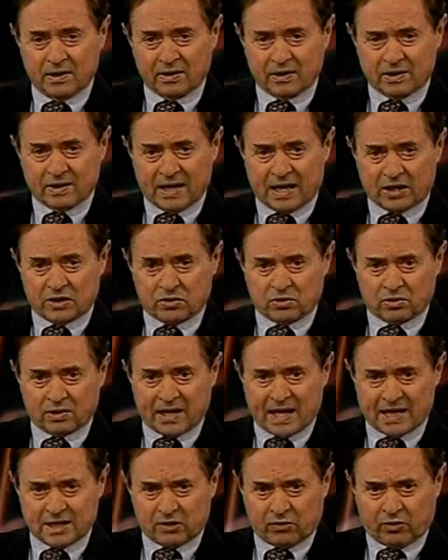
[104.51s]
the natural
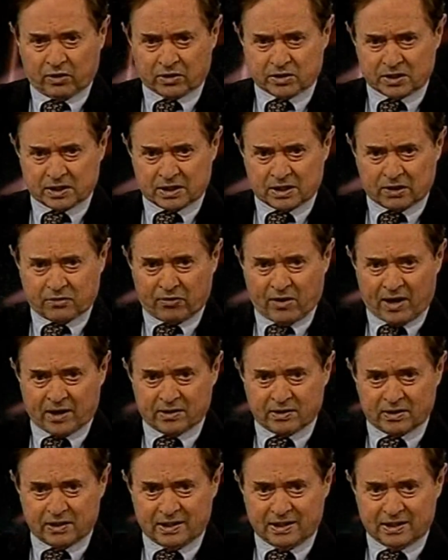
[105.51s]
gas fields that it's
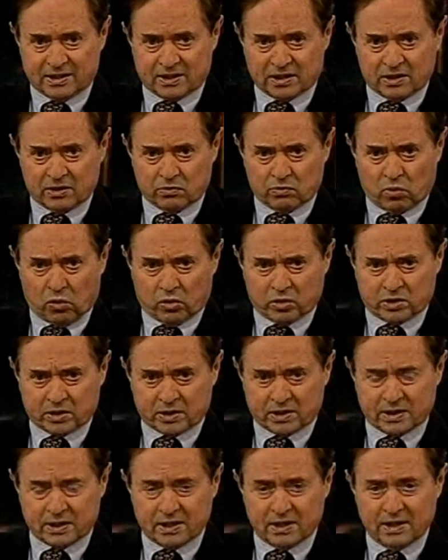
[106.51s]
found in its own
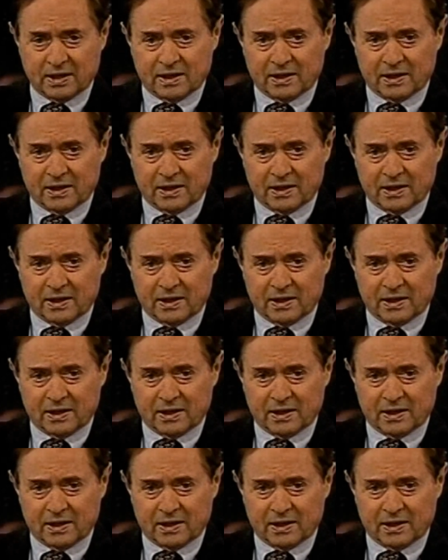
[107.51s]
waters,